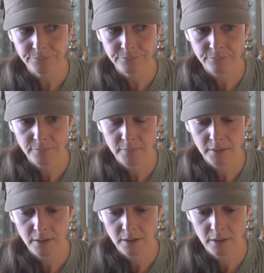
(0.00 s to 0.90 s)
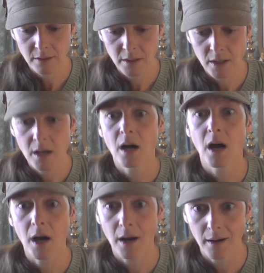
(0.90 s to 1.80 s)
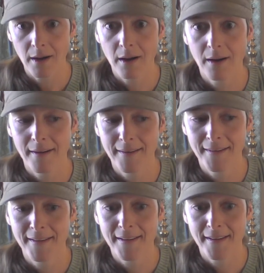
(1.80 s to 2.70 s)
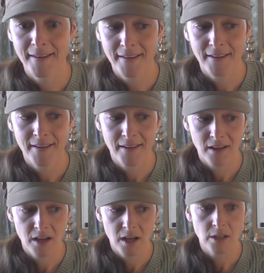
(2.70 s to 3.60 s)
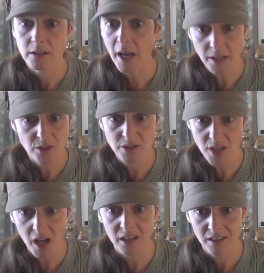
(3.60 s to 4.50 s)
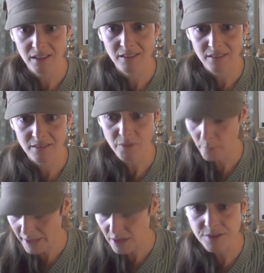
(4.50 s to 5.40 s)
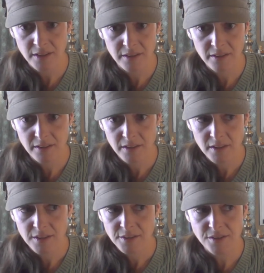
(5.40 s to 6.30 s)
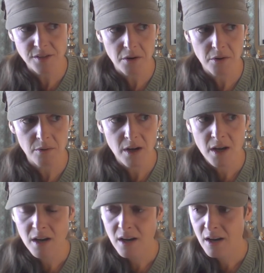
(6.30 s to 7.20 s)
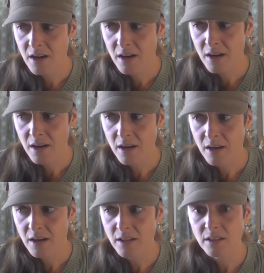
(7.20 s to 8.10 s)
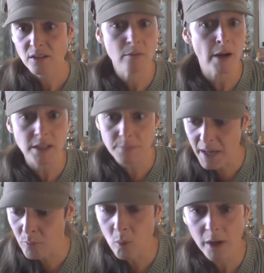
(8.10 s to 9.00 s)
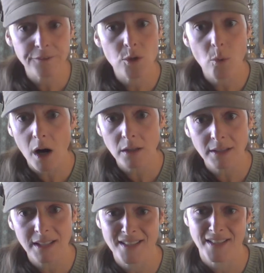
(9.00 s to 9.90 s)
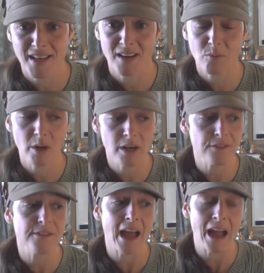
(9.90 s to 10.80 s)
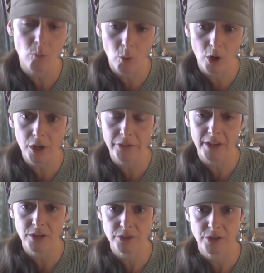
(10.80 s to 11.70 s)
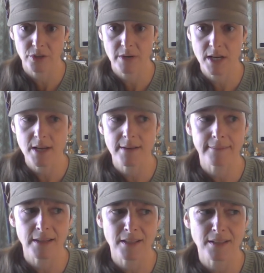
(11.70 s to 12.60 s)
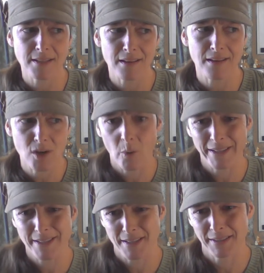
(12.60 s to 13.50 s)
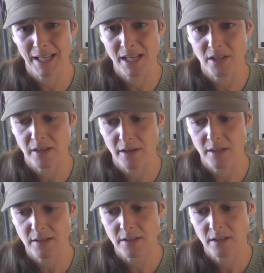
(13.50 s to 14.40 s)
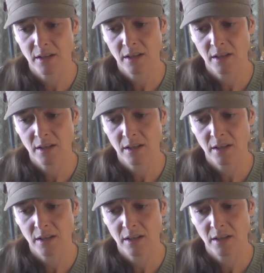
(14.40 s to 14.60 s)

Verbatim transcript: i'm trying my hardest and uh-huh i can't measure up yeah you suck so for reals yeah so I must be lazy. you must be and what if you are lazy what if that work that you're doing is equates to laziness